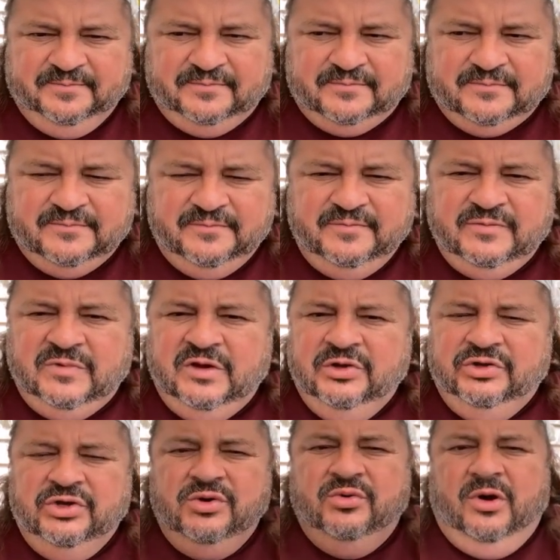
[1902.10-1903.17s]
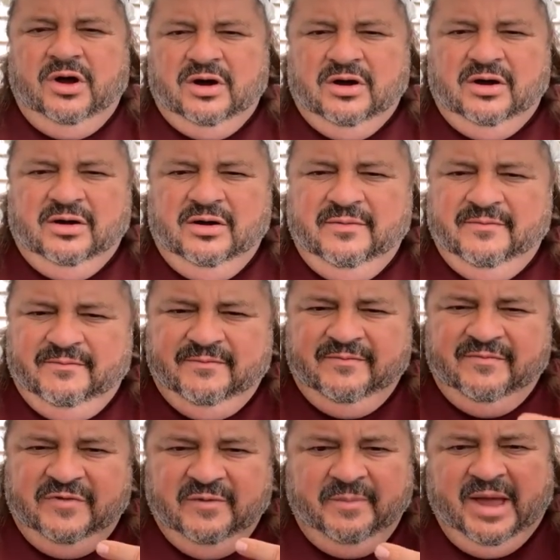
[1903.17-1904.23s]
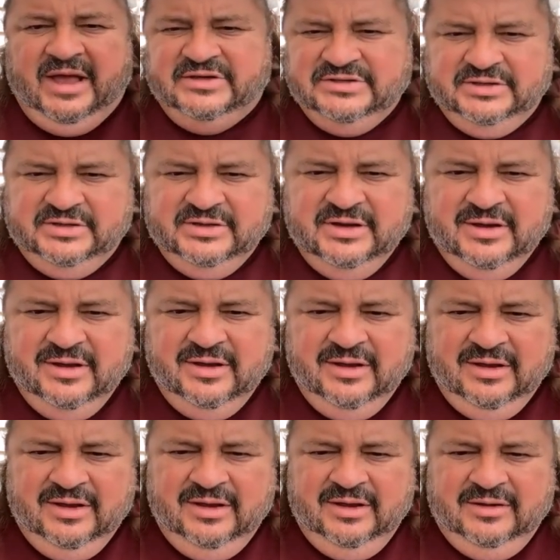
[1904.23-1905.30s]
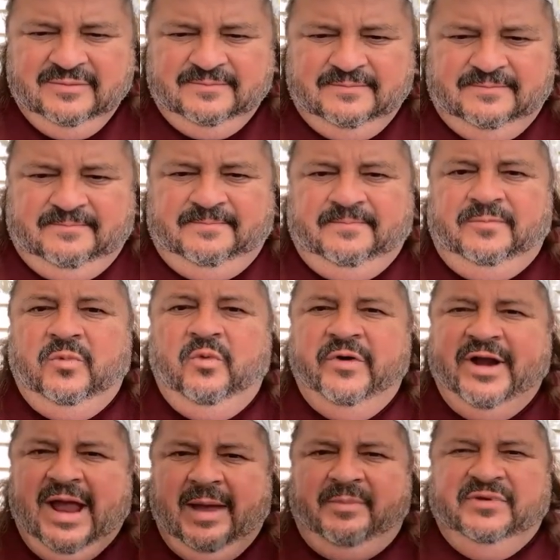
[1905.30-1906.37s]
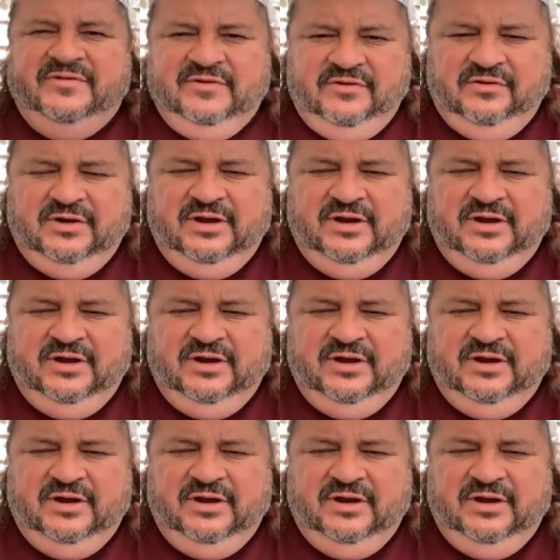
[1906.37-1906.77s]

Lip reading: You are the magic. What happens in your life?